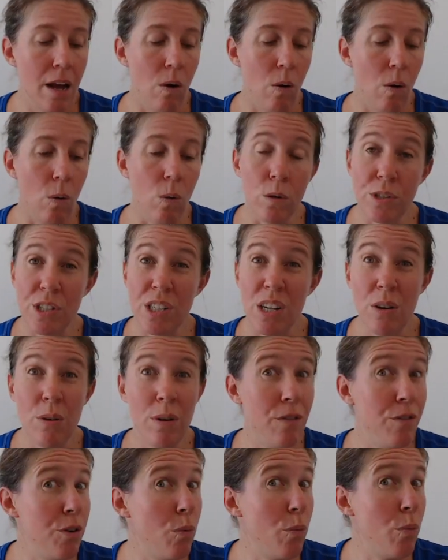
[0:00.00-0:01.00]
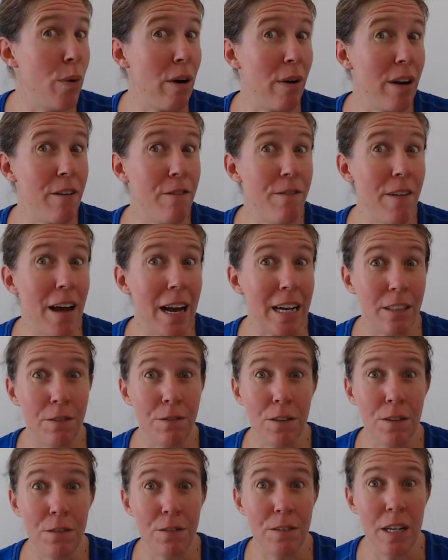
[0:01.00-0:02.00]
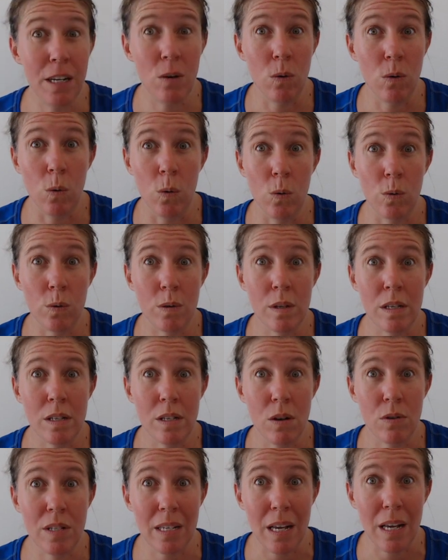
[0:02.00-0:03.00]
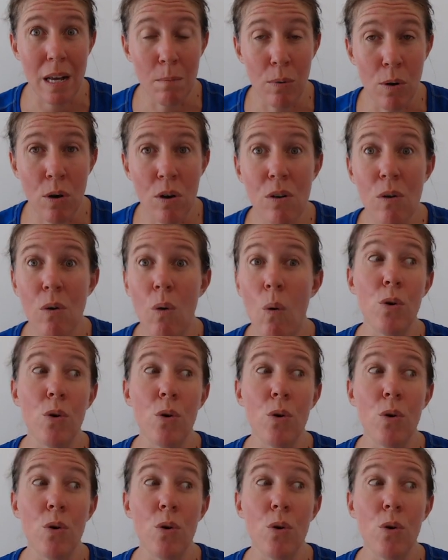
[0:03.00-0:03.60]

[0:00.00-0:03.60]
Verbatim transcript: Also, if you're wearing factor 50 or so sunblock,